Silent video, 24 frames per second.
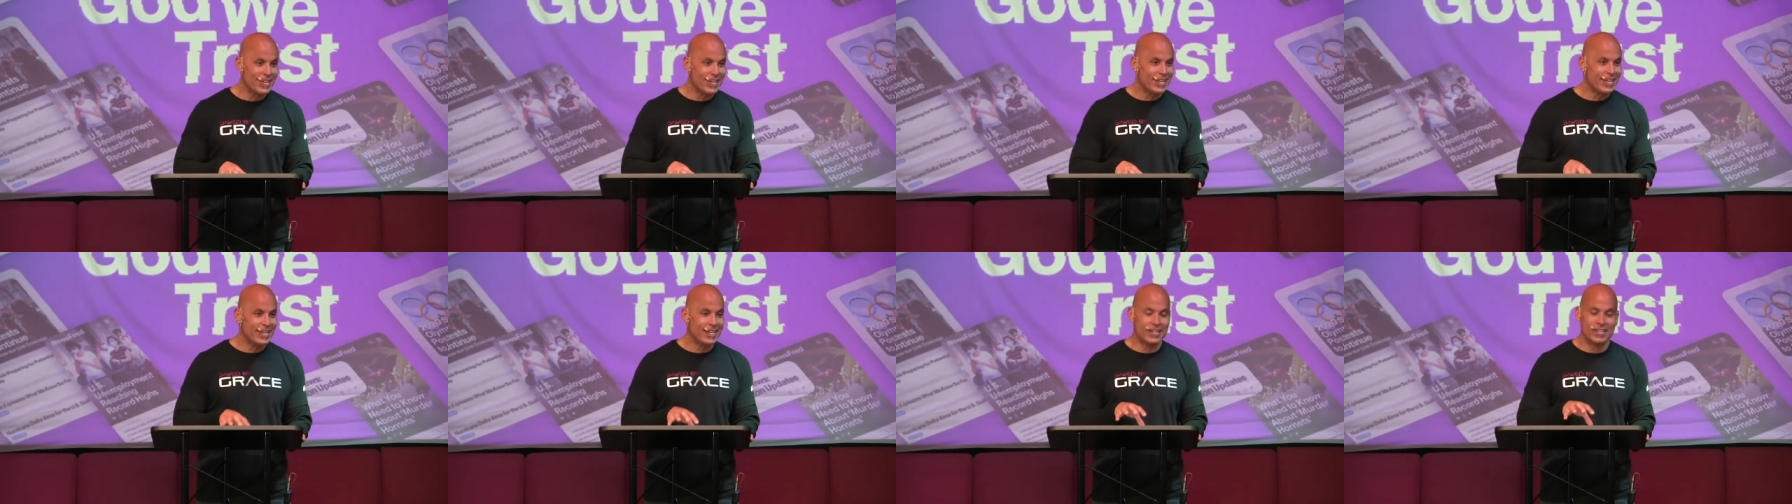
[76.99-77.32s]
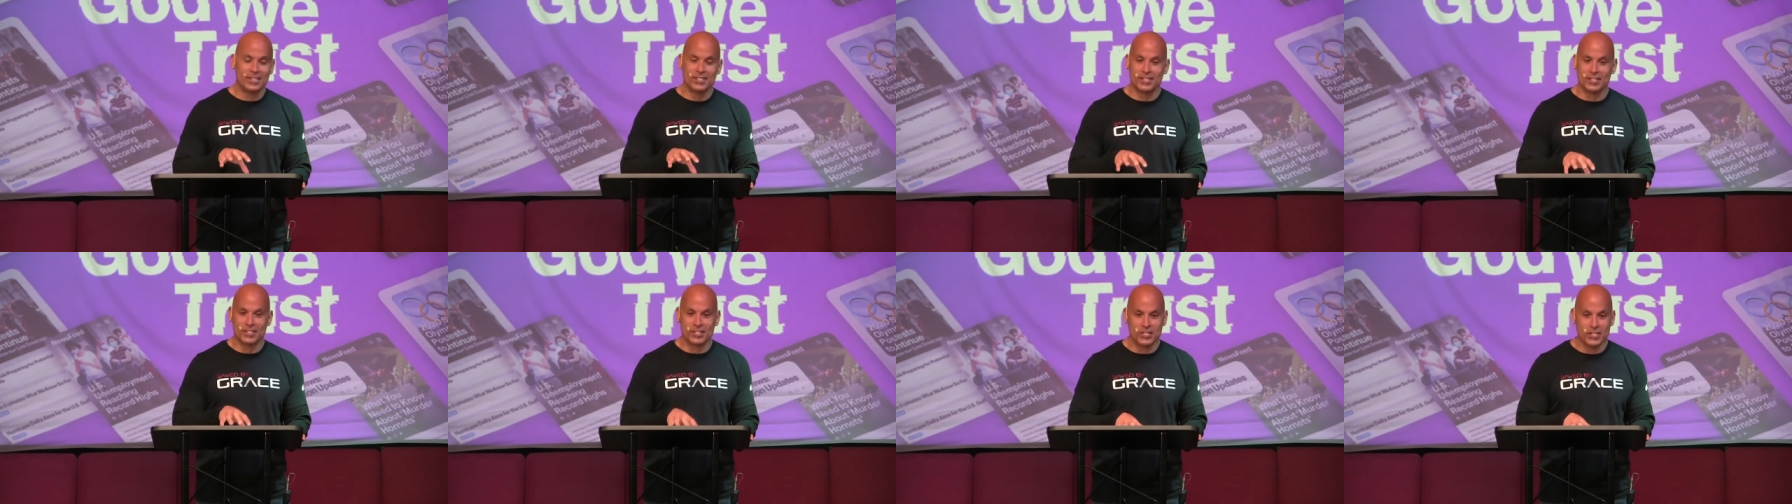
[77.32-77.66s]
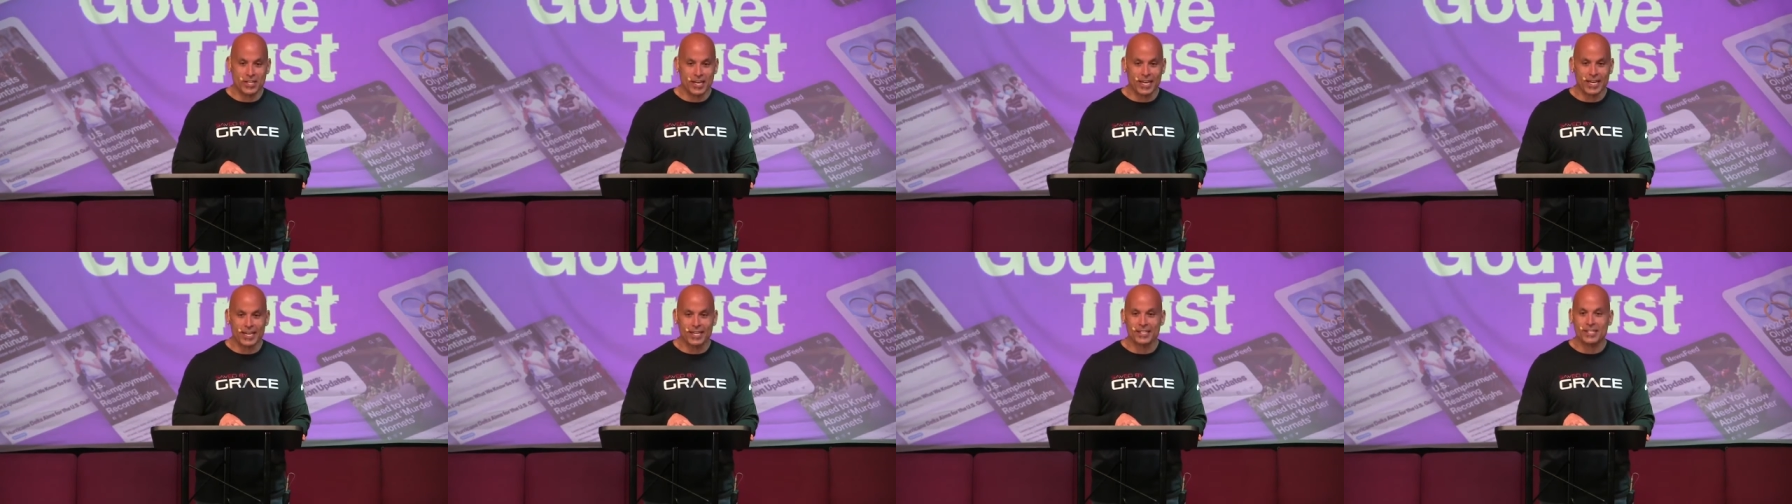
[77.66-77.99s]
He doesn't
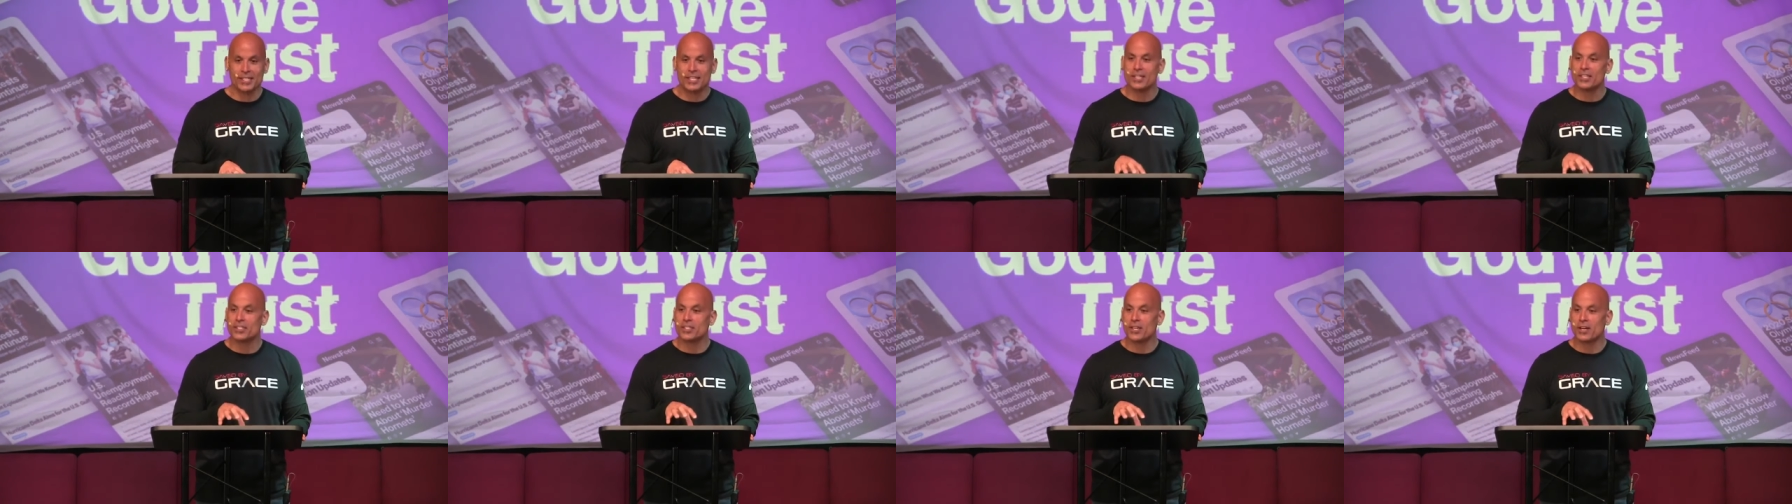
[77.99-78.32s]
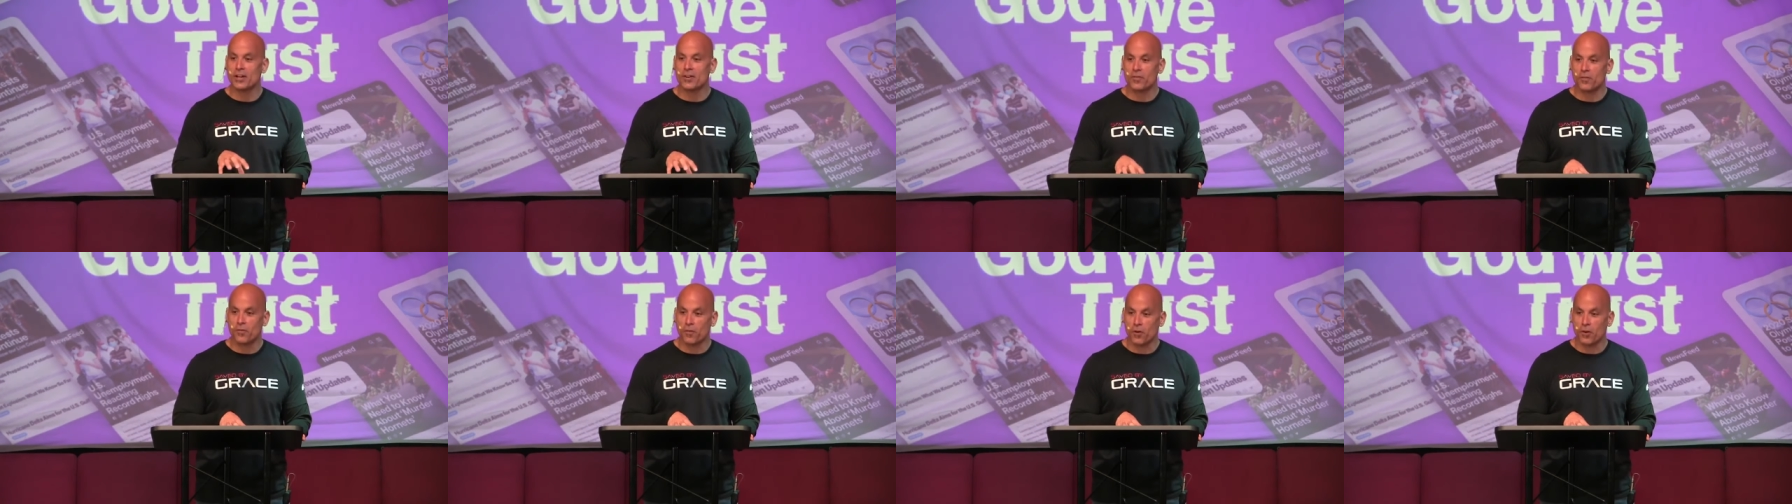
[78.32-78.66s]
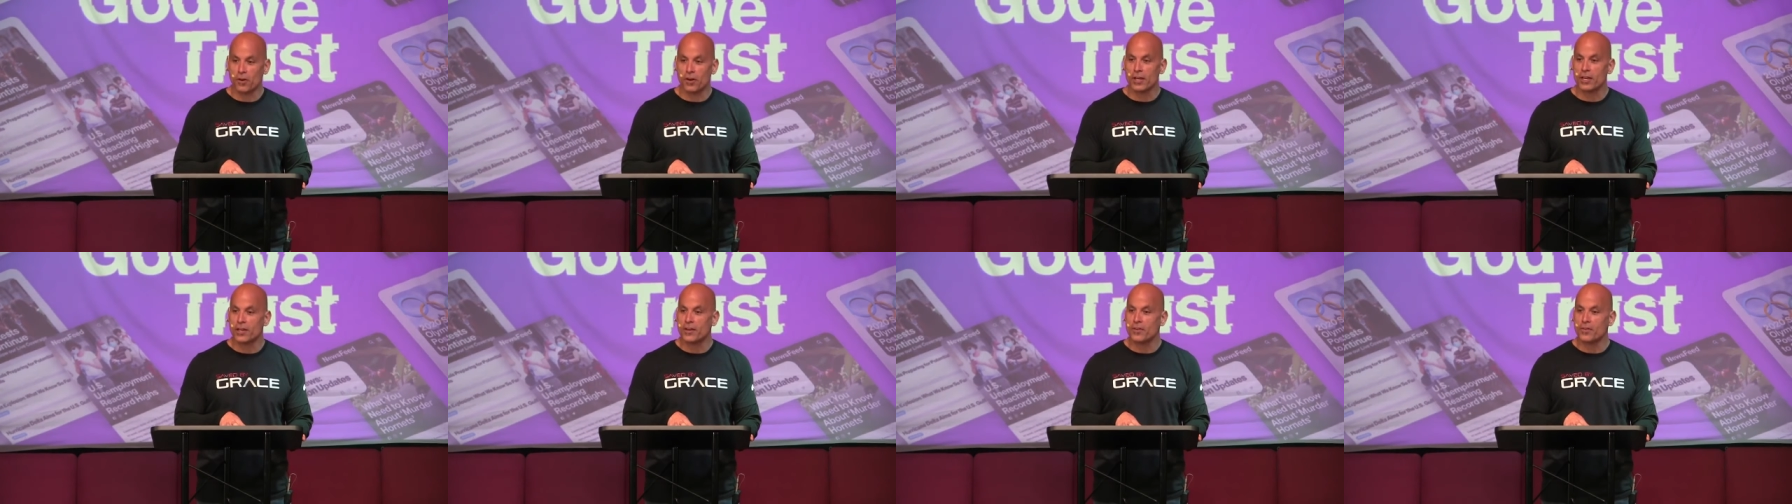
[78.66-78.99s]
change. He's here
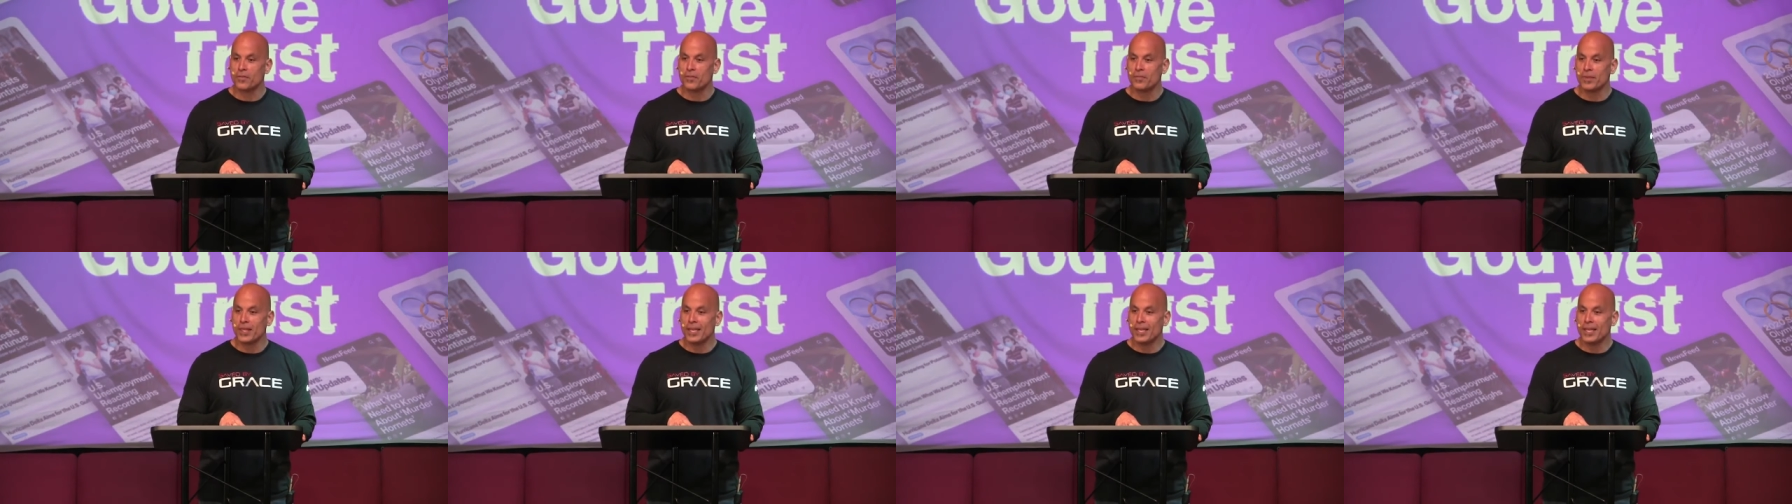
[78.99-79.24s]
for you,